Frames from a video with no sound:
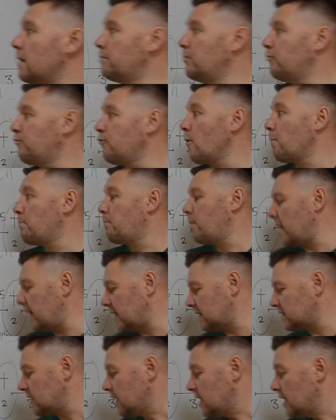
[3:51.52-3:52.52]
before,
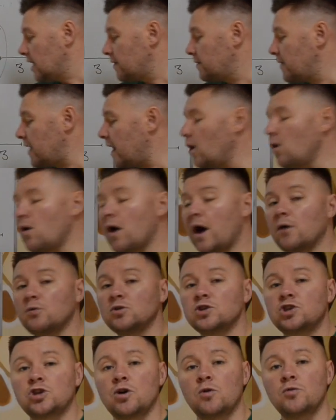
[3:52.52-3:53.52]
but now I
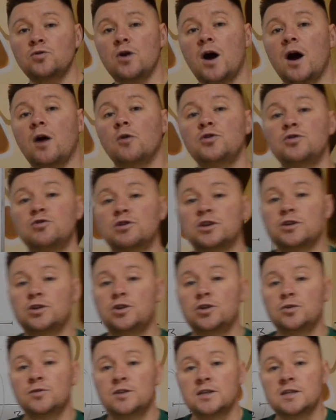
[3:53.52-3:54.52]
will show you how you can
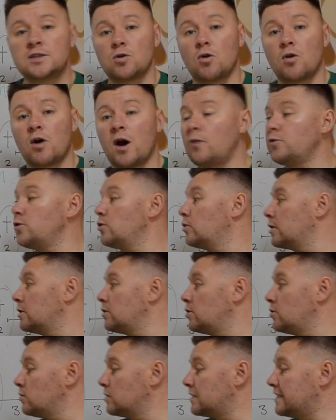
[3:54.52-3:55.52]
do this, or how you
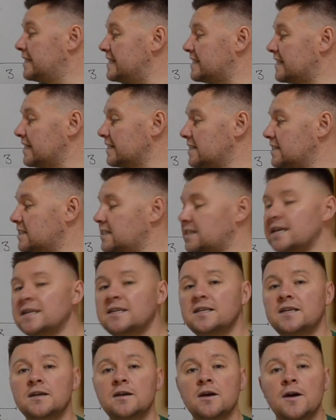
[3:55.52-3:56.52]
can use this
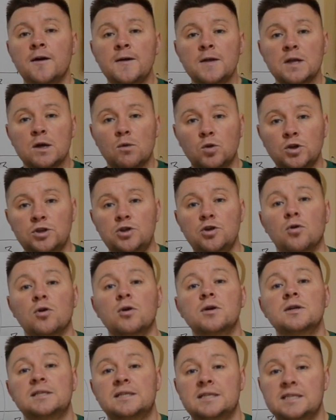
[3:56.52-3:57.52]
understanding with
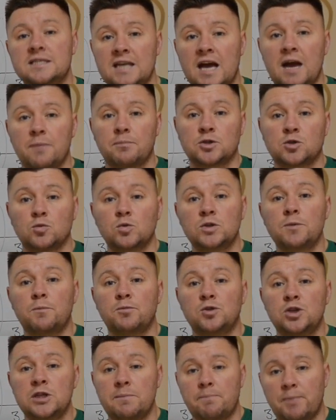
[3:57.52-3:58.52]
your disciples, with
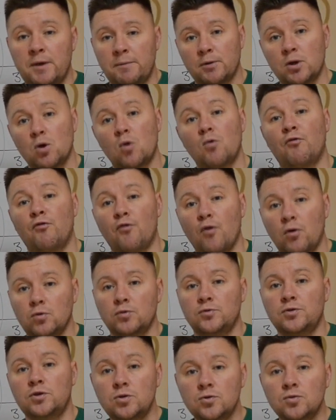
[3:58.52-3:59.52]
the people who
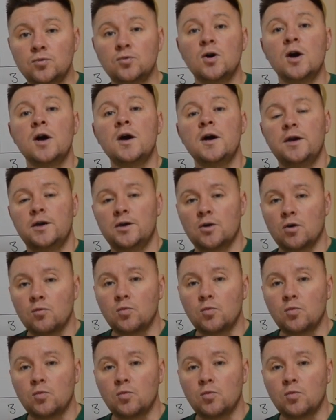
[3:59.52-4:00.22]
follow you, you know,